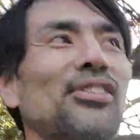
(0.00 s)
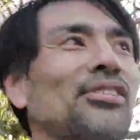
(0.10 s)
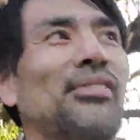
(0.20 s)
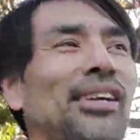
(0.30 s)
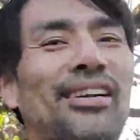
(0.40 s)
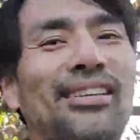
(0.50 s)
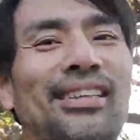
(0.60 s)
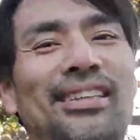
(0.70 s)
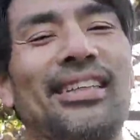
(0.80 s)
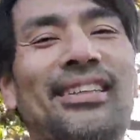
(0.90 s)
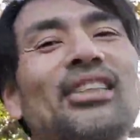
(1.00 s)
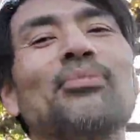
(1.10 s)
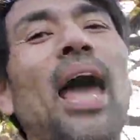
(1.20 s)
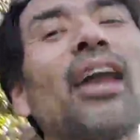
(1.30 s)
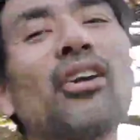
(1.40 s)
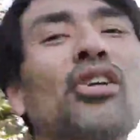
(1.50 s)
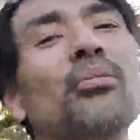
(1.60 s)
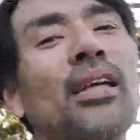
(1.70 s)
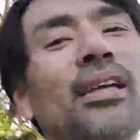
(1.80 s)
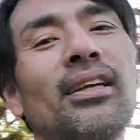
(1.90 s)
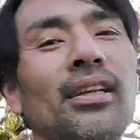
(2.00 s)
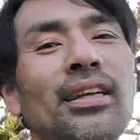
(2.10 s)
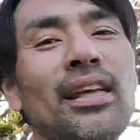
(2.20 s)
I just, you know, it doesn't matter to me.